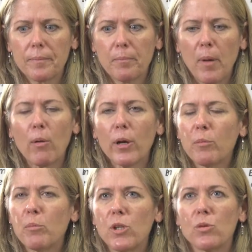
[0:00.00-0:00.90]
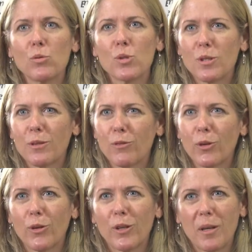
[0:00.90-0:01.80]
power can be used for
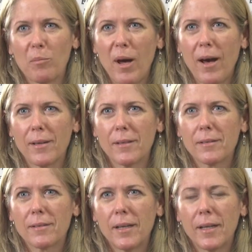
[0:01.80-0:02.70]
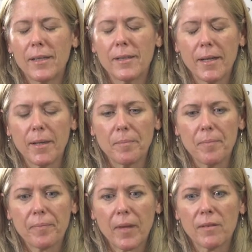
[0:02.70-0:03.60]
good and bad.
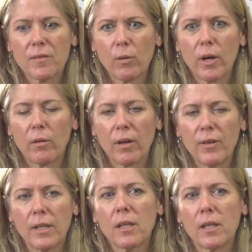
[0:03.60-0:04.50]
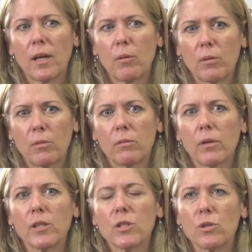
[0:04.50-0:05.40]
And so if anything, I would
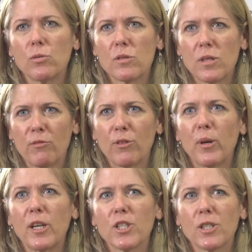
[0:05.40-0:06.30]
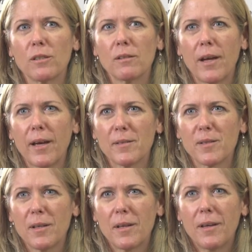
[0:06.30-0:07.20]
like to use information as
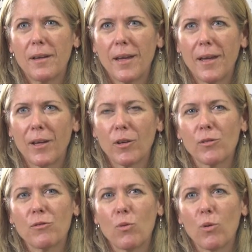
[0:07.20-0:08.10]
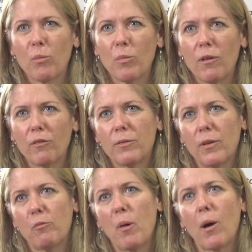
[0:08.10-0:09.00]
a good form
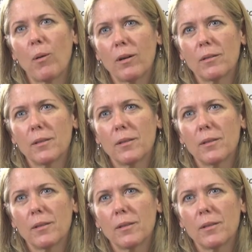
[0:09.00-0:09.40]
of power.